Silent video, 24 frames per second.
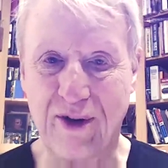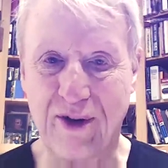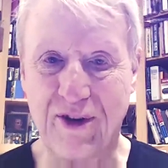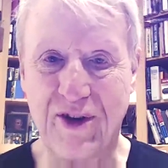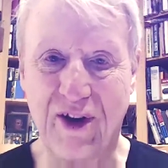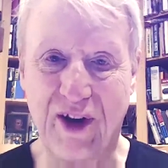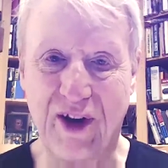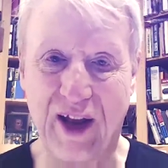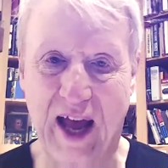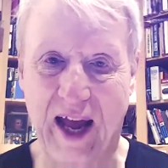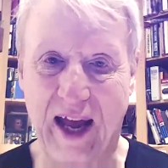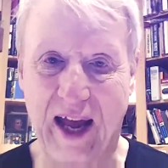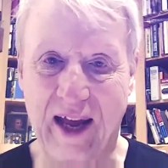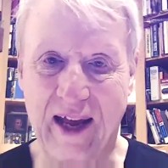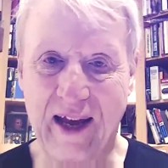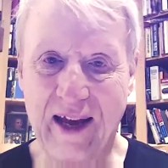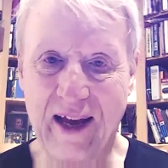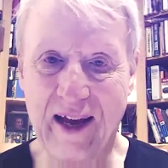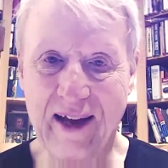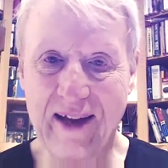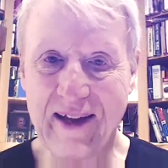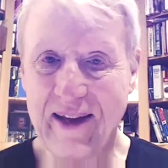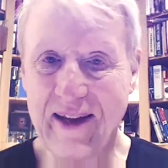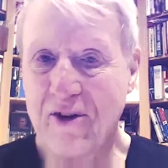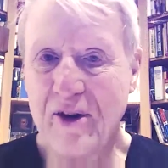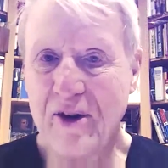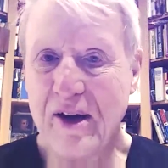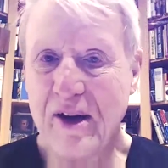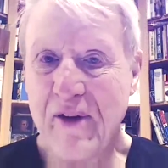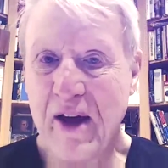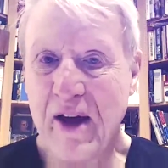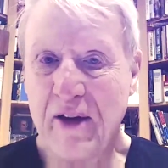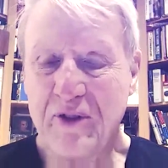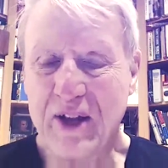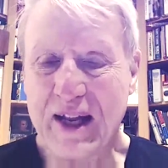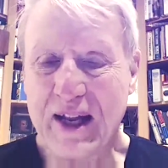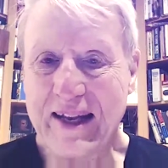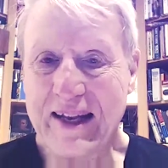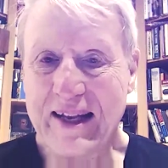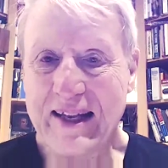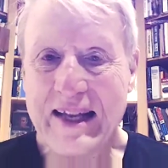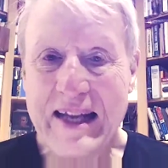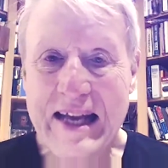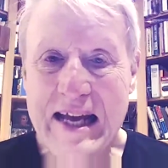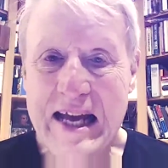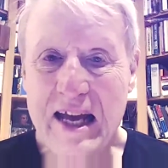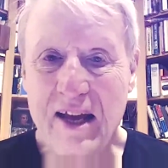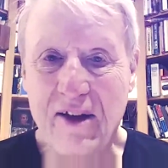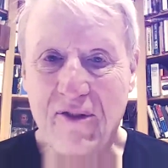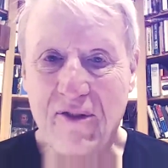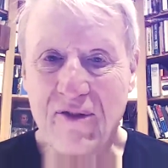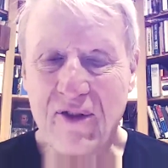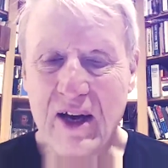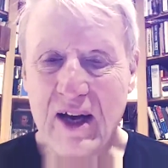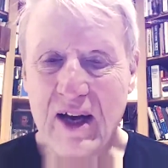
today. They don't even have to leave.